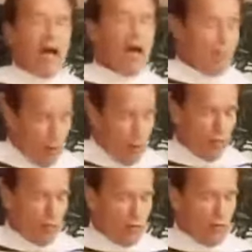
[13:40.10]
I broke
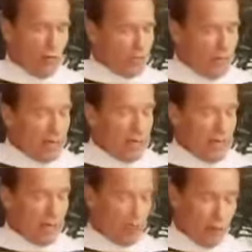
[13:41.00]
through and I started
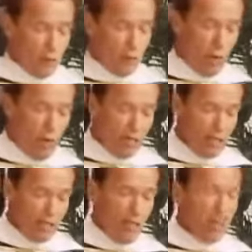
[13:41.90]
getting the first
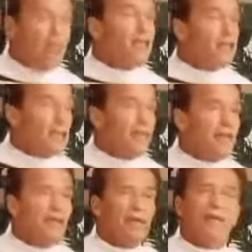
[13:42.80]
parts in
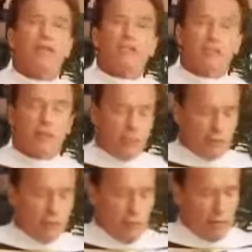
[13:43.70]
TV, Streets of
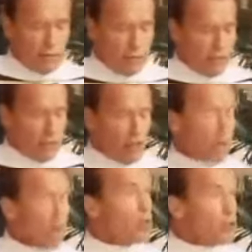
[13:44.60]
San
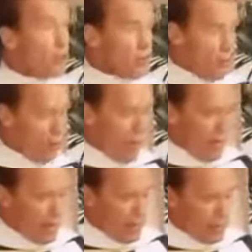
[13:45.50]
Francisco. Lucille Ball
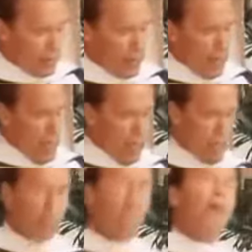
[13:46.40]
hired me. I
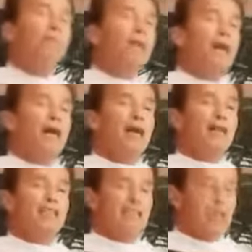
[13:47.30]
made Pumping
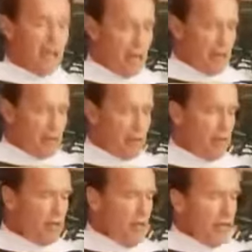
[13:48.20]
Iron, Stay Hungry.
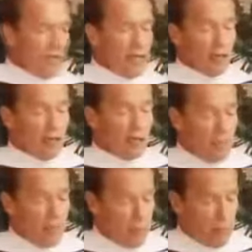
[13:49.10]
And then I got the
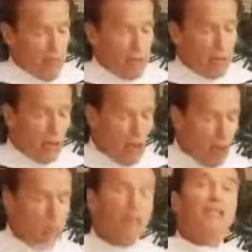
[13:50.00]
big break in
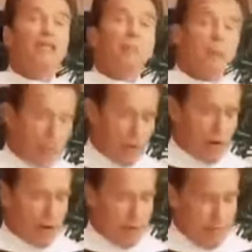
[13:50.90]
Conan the
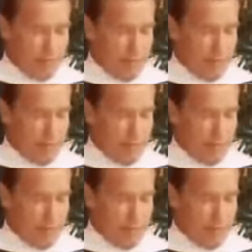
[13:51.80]
Barbarian.